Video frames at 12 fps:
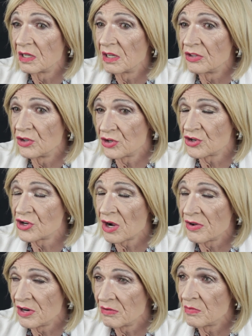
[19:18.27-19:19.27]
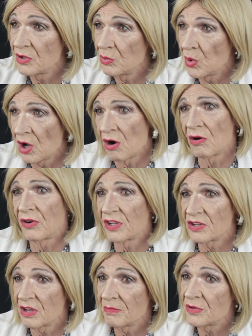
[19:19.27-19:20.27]
And just showing them that we are
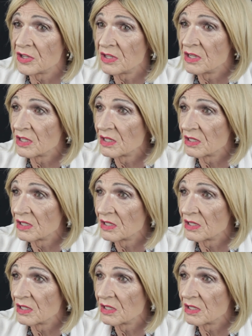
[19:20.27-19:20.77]
accepted,